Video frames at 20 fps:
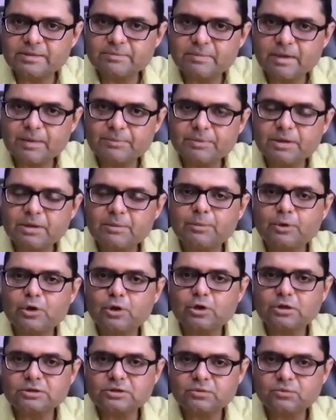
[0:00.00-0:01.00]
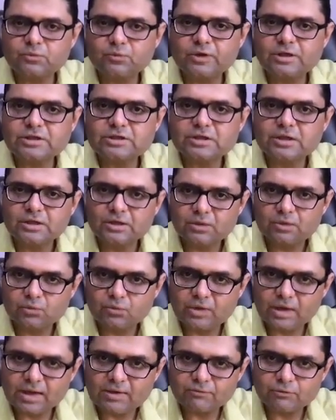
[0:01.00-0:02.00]
mapping because of which
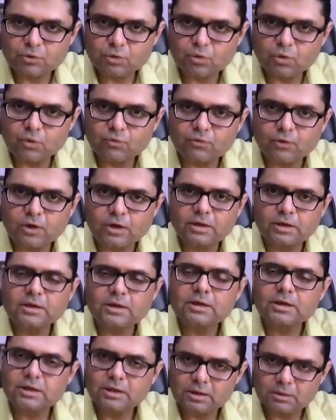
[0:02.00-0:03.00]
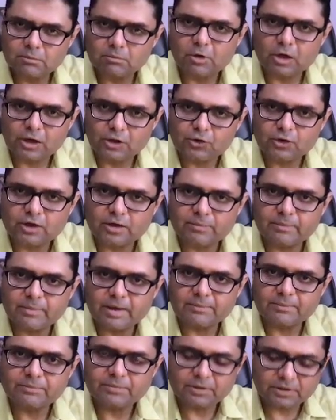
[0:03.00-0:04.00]
we have to go for molecular
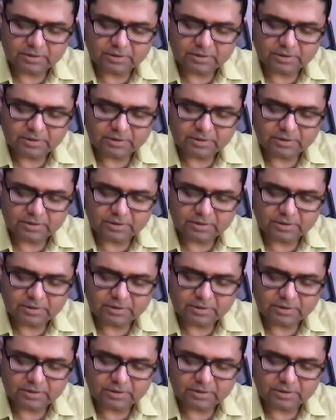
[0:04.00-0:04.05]
map?